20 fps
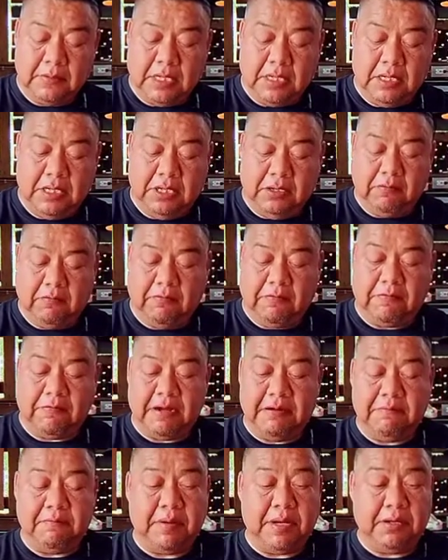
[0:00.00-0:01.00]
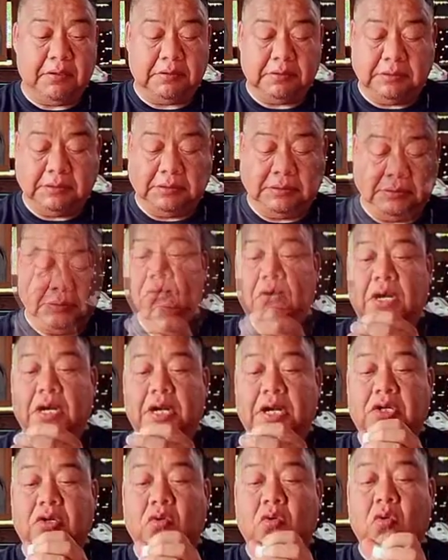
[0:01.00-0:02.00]
a little over five pounds. And we're
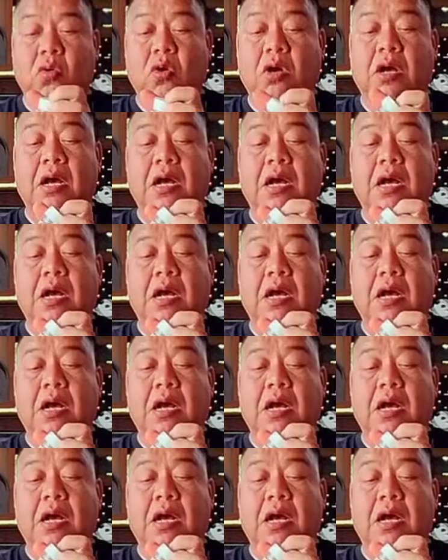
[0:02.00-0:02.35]
going to do